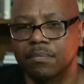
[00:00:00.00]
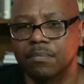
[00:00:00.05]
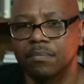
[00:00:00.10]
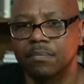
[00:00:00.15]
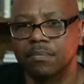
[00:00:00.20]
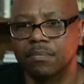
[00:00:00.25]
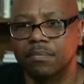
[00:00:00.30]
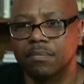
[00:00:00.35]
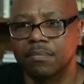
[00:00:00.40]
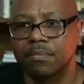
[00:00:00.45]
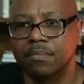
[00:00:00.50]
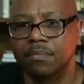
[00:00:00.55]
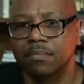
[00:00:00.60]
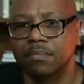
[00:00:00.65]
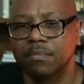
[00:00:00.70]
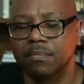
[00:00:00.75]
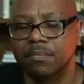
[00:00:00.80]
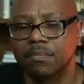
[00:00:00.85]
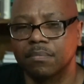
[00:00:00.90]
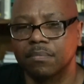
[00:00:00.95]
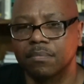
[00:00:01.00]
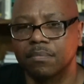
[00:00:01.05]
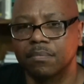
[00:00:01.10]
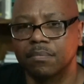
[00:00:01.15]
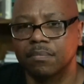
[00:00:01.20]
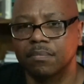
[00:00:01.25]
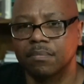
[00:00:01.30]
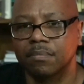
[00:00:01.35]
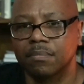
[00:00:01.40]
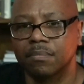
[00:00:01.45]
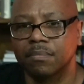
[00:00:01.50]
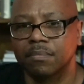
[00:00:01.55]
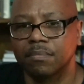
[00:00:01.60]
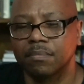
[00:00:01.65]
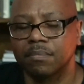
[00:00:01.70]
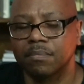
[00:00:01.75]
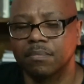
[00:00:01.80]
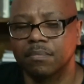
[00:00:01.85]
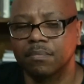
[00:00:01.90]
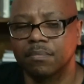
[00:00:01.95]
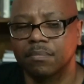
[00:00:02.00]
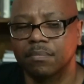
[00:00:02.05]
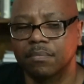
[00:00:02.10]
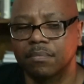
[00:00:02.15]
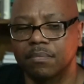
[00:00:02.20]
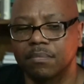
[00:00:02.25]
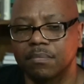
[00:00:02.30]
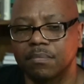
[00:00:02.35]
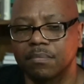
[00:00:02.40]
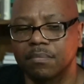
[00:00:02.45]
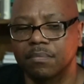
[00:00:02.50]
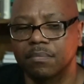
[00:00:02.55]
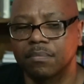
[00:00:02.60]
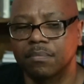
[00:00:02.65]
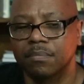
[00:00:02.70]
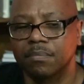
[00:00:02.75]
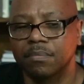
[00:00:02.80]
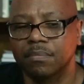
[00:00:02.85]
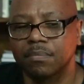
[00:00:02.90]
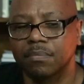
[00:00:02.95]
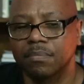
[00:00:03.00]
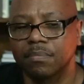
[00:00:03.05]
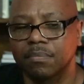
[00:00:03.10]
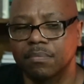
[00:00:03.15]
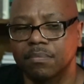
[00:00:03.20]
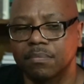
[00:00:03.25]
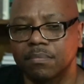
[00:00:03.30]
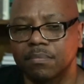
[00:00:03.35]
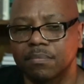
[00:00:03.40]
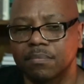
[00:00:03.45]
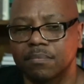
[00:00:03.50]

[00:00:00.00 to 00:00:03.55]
(not speaking)